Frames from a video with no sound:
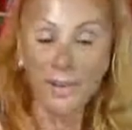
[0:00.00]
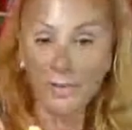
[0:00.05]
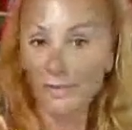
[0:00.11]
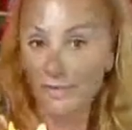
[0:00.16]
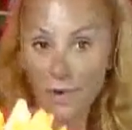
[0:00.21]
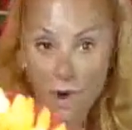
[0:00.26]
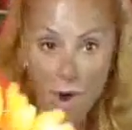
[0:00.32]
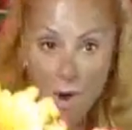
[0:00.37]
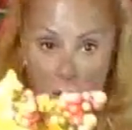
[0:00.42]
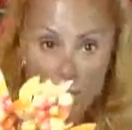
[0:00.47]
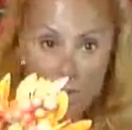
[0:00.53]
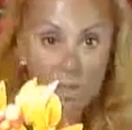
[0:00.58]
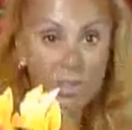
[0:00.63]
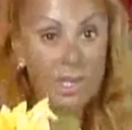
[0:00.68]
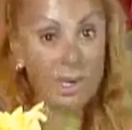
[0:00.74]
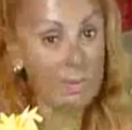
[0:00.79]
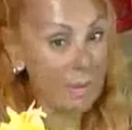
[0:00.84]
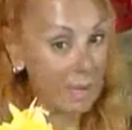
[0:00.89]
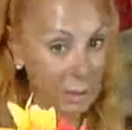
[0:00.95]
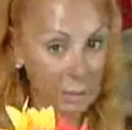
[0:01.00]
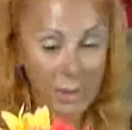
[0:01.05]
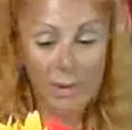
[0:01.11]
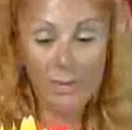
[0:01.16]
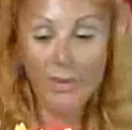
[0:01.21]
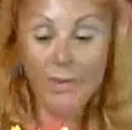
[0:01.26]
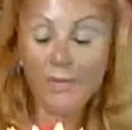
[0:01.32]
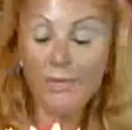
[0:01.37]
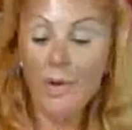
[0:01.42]
for fall, because I'm
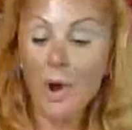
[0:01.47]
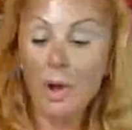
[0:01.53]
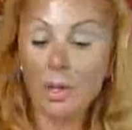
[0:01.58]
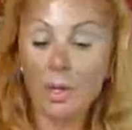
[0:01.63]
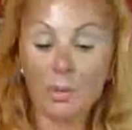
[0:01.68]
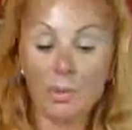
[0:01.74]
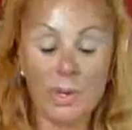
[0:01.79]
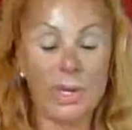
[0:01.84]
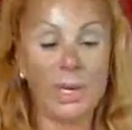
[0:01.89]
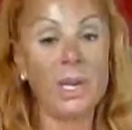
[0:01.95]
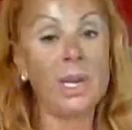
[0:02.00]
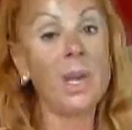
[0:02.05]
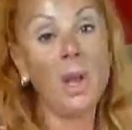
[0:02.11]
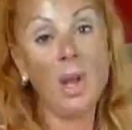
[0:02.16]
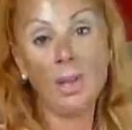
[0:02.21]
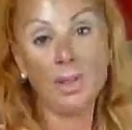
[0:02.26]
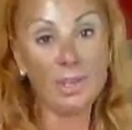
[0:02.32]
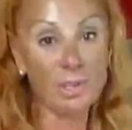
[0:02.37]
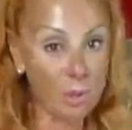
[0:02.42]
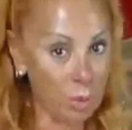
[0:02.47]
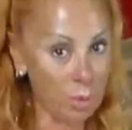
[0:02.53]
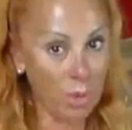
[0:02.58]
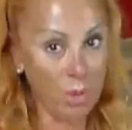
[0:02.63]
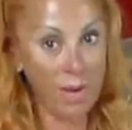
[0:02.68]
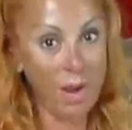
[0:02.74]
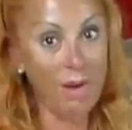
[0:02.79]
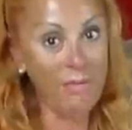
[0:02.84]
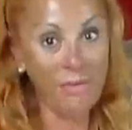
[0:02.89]
decorating for fall already. This will
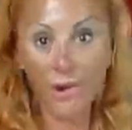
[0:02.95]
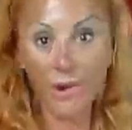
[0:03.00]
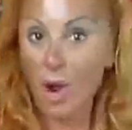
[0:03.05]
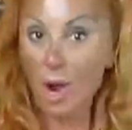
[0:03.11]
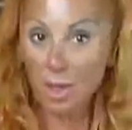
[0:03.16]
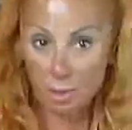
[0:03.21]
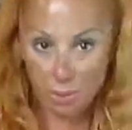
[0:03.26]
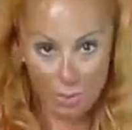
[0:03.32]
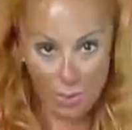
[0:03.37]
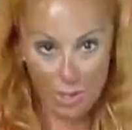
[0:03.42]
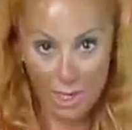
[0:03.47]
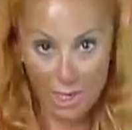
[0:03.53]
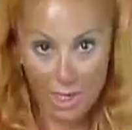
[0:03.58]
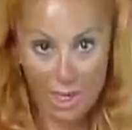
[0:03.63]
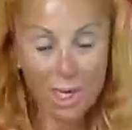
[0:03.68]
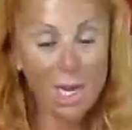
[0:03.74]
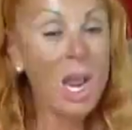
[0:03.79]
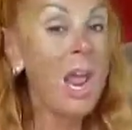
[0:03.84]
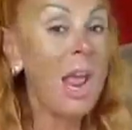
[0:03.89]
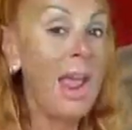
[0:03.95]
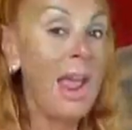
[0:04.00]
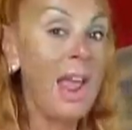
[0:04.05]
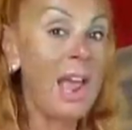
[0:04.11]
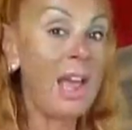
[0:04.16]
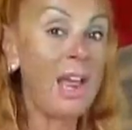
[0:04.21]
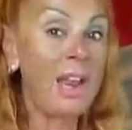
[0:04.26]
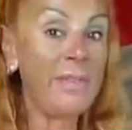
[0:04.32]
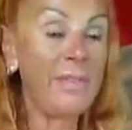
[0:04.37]
work out for Halloween
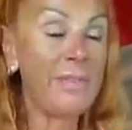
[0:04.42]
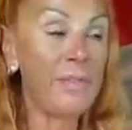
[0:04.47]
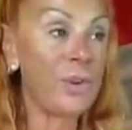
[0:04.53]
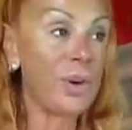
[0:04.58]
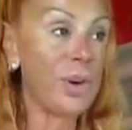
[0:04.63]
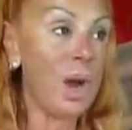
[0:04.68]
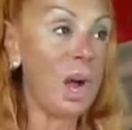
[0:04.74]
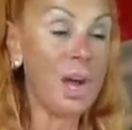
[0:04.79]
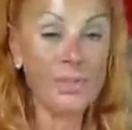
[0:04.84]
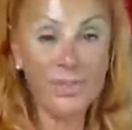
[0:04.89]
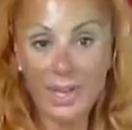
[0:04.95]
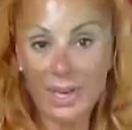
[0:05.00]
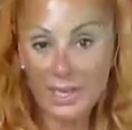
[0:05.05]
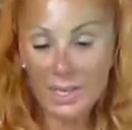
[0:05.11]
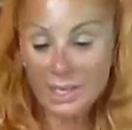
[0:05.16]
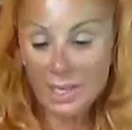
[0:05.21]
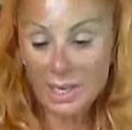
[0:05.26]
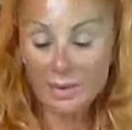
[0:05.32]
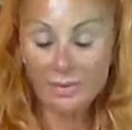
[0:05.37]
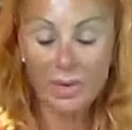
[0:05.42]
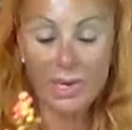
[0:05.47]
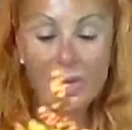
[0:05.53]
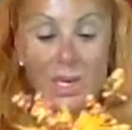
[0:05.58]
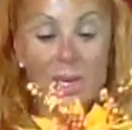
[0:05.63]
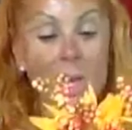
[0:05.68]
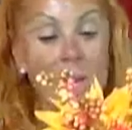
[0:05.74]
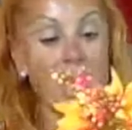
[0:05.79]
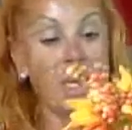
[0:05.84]
and for
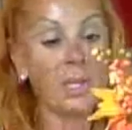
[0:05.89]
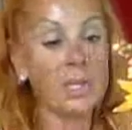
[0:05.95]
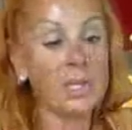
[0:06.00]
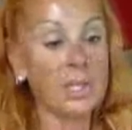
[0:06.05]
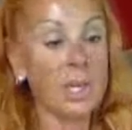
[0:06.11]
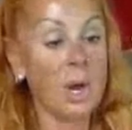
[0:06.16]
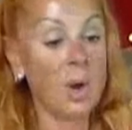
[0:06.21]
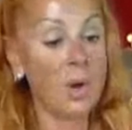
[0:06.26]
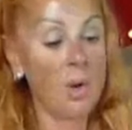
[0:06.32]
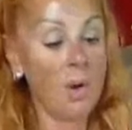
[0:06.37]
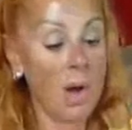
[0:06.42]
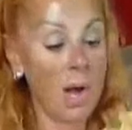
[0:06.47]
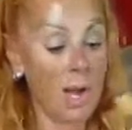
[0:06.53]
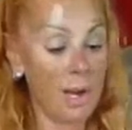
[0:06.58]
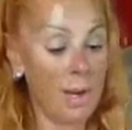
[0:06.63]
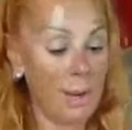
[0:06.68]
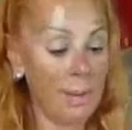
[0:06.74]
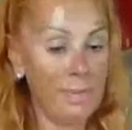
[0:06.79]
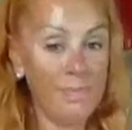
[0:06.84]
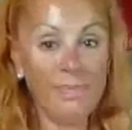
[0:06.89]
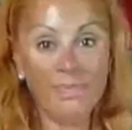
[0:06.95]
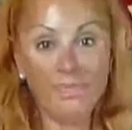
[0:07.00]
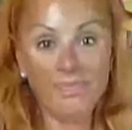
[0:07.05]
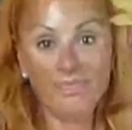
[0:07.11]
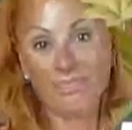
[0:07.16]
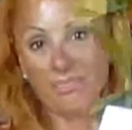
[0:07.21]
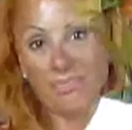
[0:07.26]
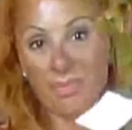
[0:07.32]
Thanksgiving. So
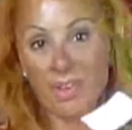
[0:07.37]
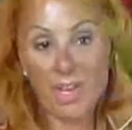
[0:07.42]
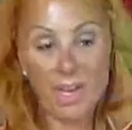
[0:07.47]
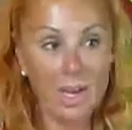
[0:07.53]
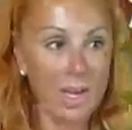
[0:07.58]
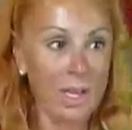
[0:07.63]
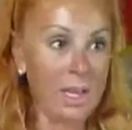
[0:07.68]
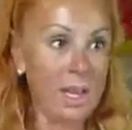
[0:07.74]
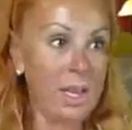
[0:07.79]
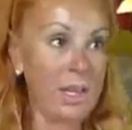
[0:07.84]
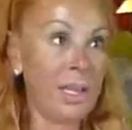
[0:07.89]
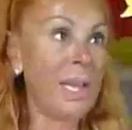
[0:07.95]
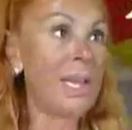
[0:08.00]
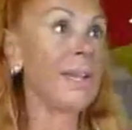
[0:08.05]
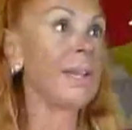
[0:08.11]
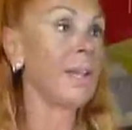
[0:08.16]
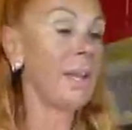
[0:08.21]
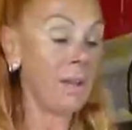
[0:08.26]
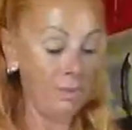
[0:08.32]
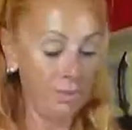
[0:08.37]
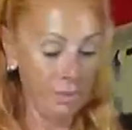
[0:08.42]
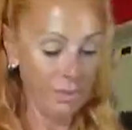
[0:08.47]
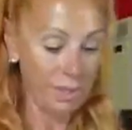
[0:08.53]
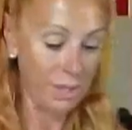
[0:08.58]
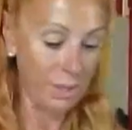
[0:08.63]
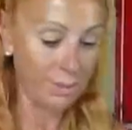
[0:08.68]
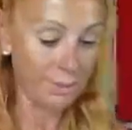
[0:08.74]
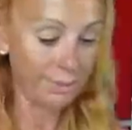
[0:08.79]
yeah, I like it.
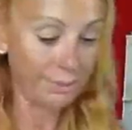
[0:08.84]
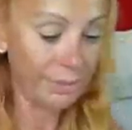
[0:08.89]
So